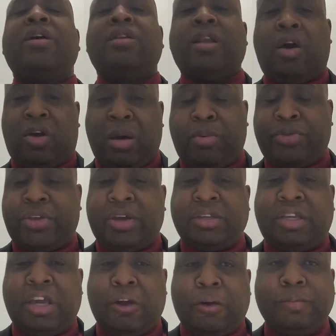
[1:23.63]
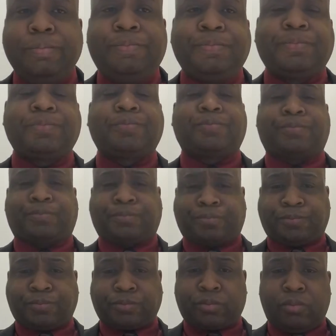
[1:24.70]
Now, a couple of things here.
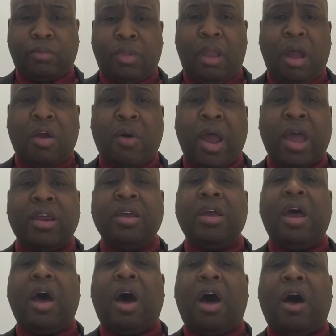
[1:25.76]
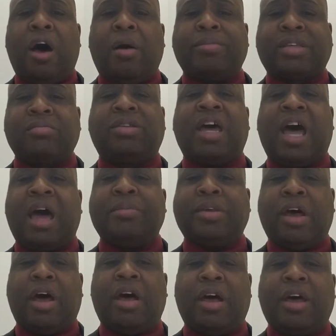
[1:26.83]
All right. Sometimes
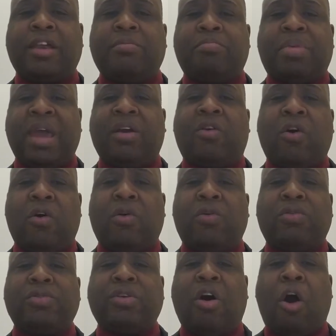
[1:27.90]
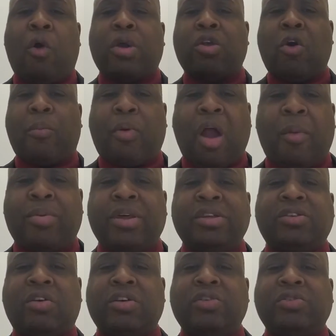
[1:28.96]
HUD, bank-owned, REO
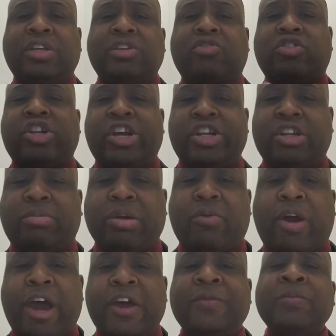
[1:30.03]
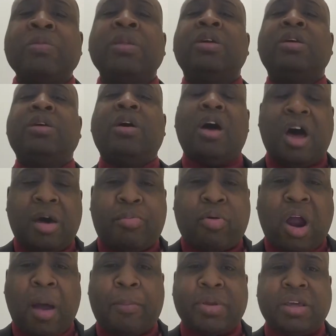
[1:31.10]
properties are used interchangeably, right? HUD
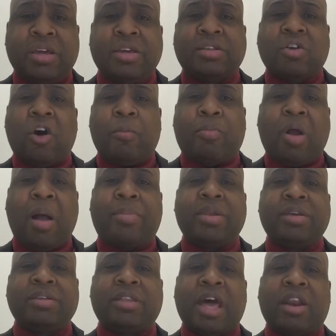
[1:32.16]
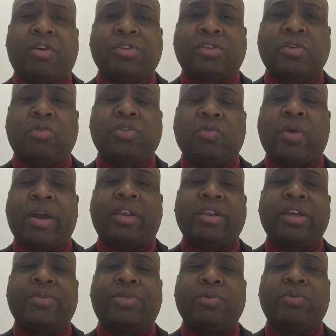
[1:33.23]
properties are properties that are sold
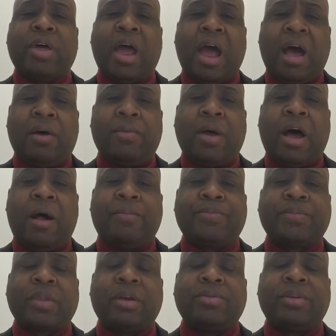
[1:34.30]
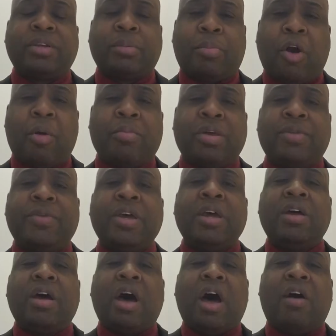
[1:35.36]
directly through the Department
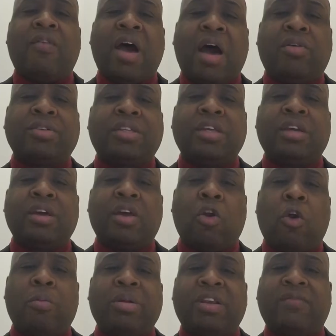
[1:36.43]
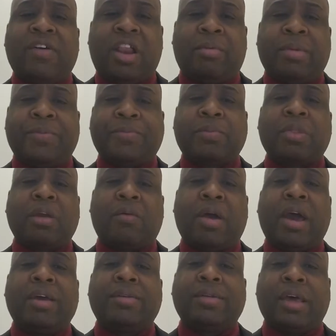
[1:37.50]
of Housing and Urban Development. All
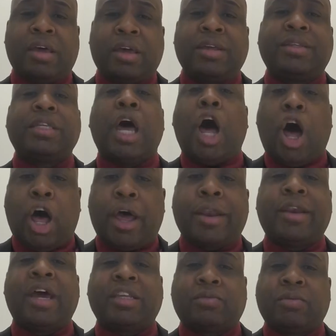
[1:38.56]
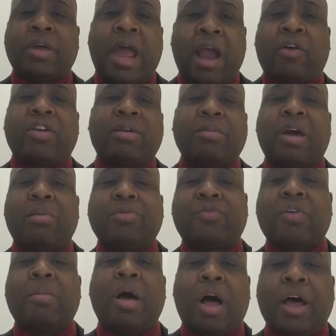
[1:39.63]
right. Hence HUD. That's where the acronym comes
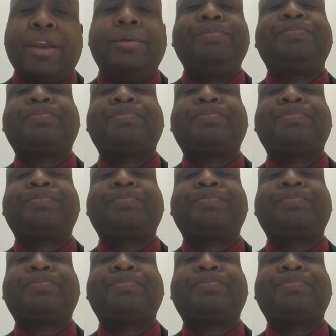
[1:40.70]
from, HUD.